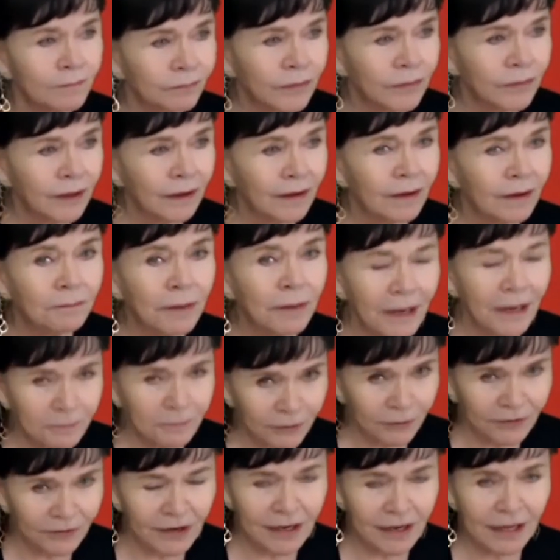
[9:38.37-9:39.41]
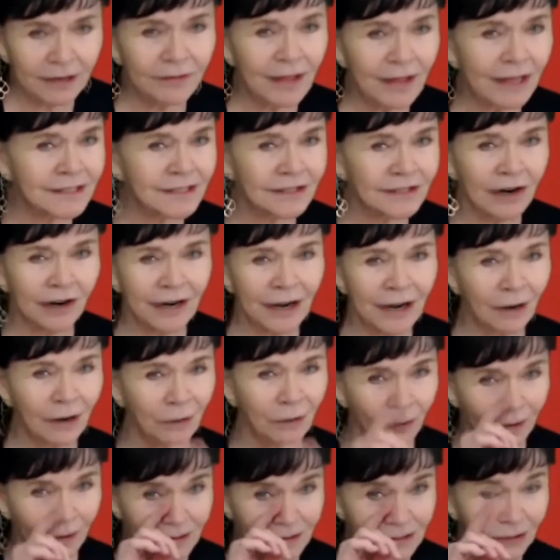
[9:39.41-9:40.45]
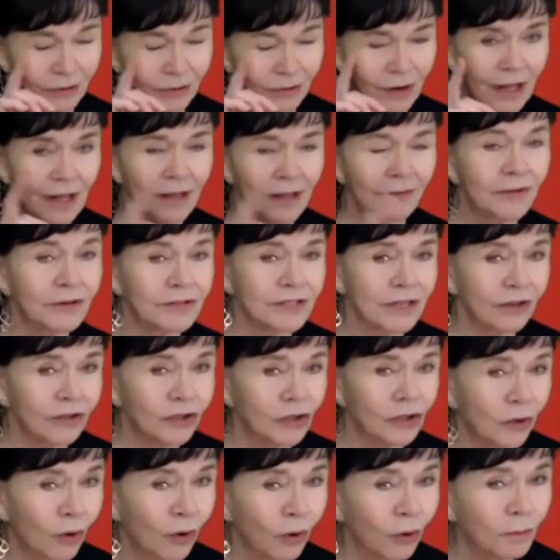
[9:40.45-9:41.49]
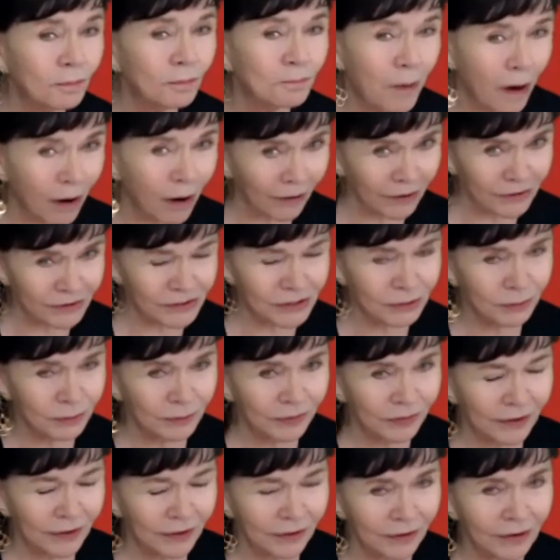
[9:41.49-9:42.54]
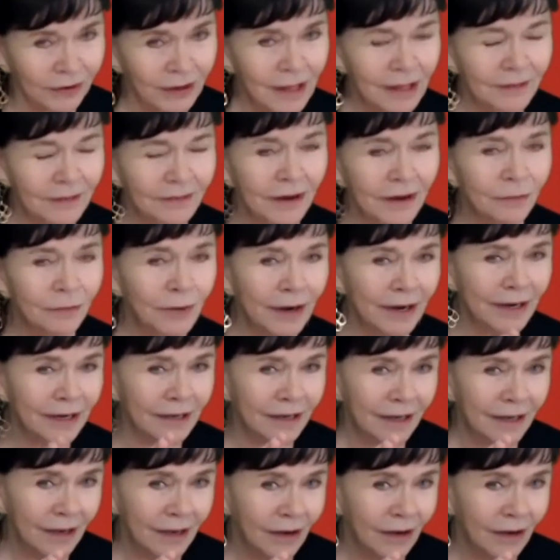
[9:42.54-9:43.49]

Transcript: right by a prof- and that's not how it works so there's a whole part to it there that rate